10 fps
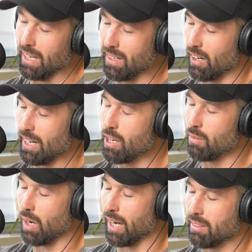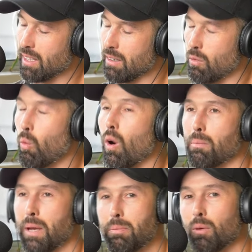yeah, no, I think
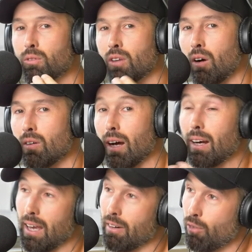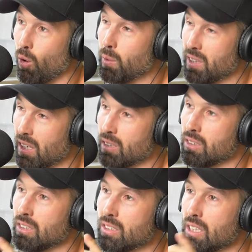what people don't account for with the
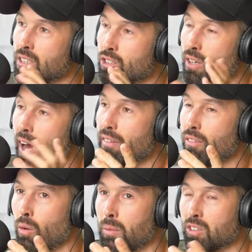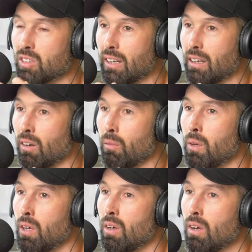illness is you have almost like a
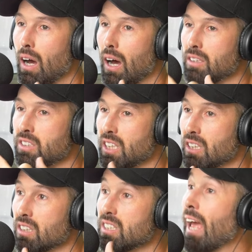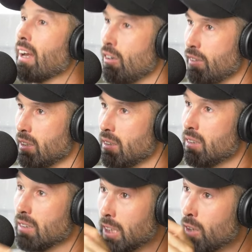sickness hangover.
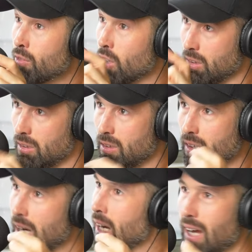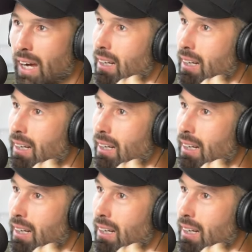Like you've got a